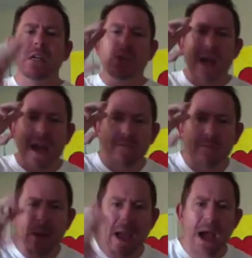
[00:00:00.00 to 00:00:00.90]
you
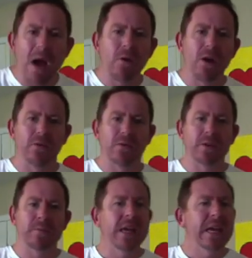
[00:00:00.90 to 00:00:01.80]
have power over it.
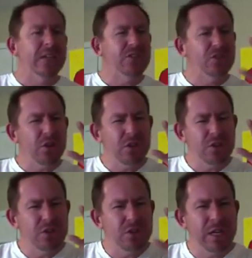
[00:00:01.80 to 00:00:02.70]
As soon
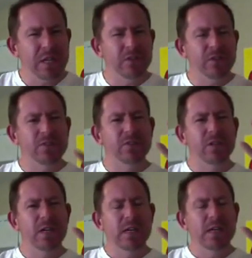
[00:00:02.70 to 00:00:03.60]
as
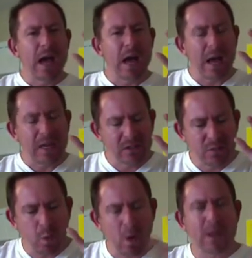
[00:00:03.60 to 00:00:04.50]
Jesus
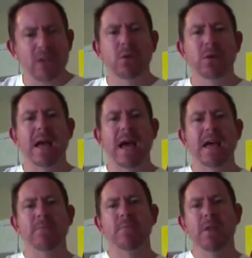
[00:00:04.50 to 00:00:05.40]
asked, "What is your
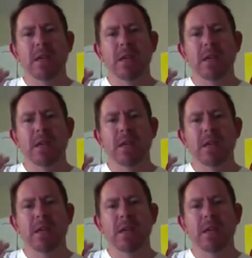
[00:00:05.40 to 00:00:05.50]
name?"